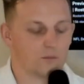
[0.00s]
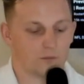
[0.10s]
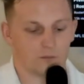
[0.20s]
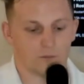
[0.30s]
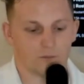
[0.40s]

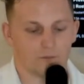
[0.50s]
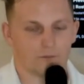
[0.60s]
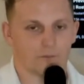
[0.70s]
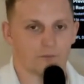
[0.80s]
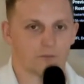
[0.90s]

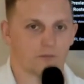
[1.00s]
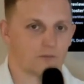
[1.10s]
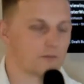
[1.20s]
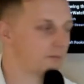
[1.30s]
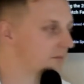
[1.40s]

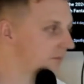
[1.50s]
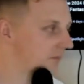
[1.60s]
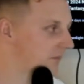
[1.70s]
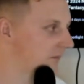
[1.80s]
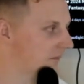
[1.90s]

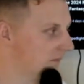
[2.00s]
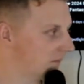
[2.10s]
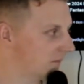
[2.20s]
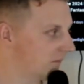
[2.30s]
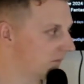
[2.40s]

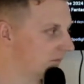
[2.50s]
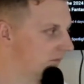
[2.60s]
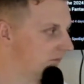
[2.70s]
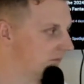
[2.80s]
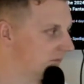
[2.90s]

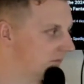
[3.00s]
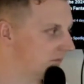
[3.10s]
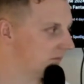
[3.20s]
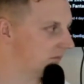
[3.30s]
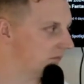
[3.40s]

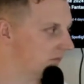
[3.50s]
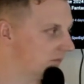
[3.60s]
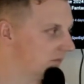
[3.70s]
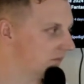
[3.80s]
(silent)